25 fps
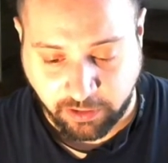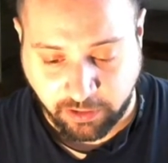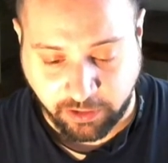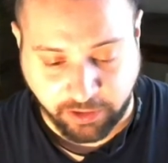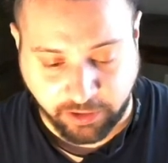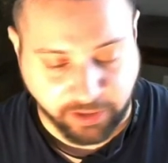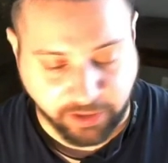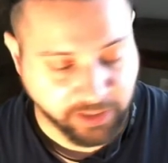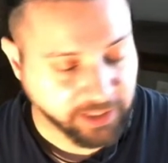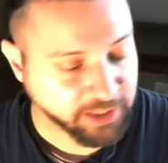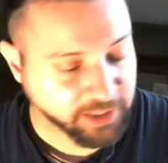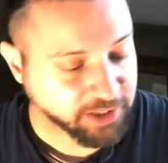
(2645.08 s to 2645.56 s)

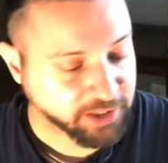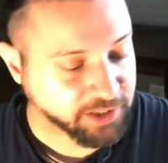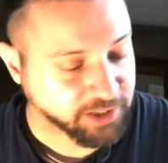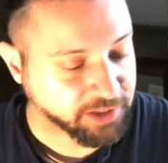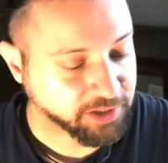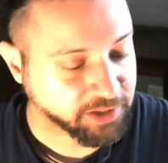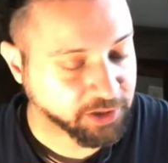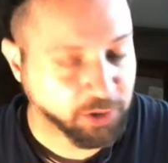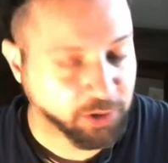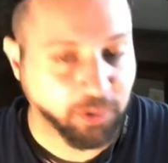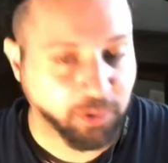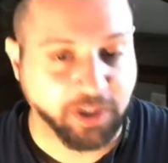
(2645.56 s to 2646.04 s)
I guess
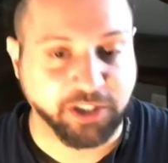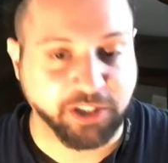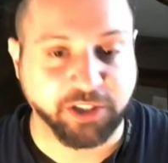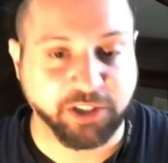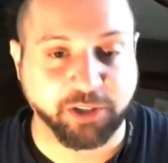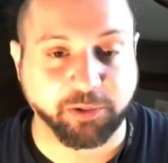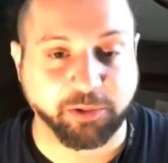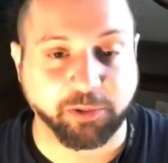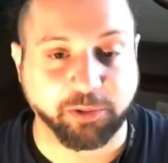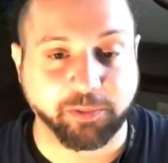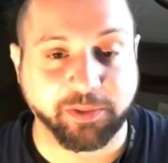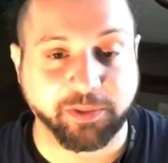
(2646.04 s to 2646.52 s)
the
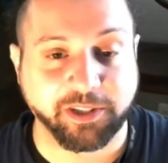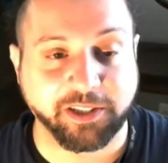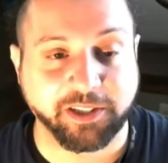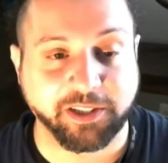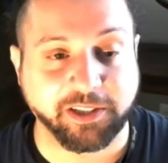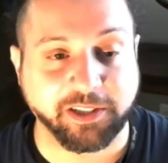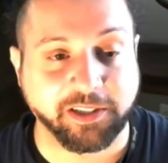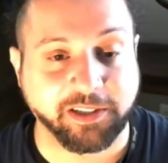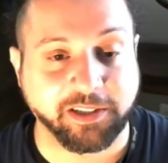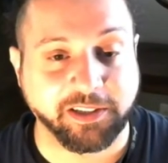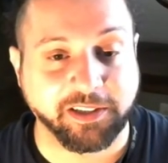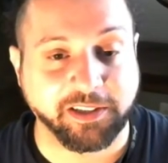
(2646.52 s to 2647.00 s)
question will be,
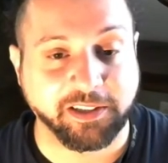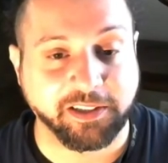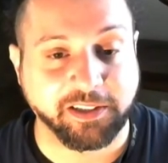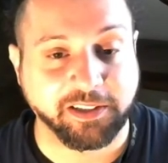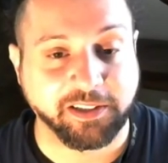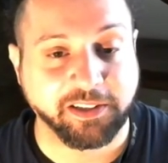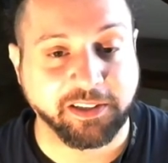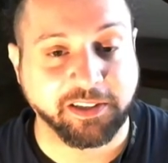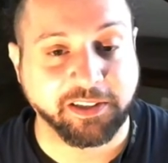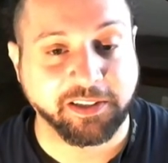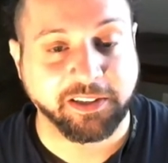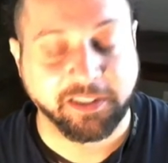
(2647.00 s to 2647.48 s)

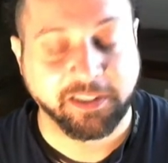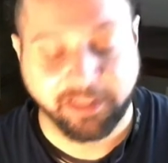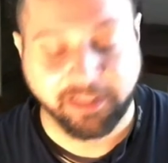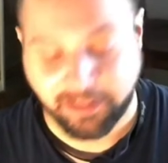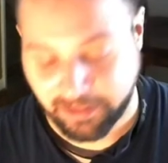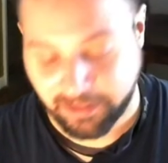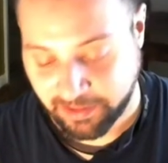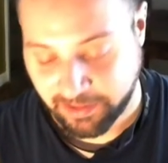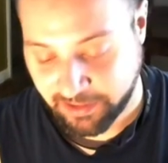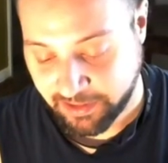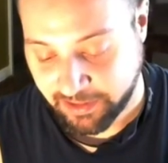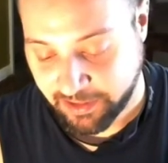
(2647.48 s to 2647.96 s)

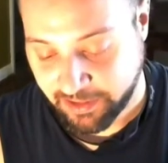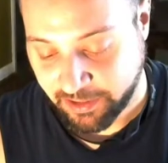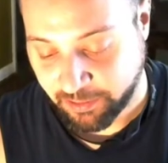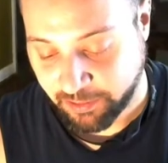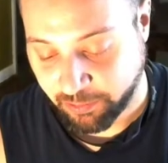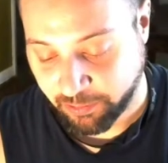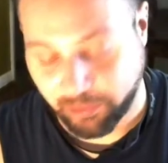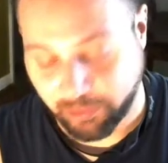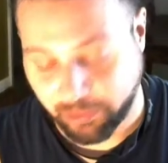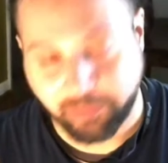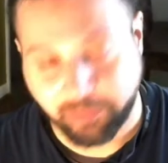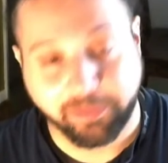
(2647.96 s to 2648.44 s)

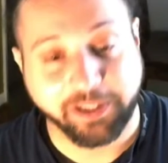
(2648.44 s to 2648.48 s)
will it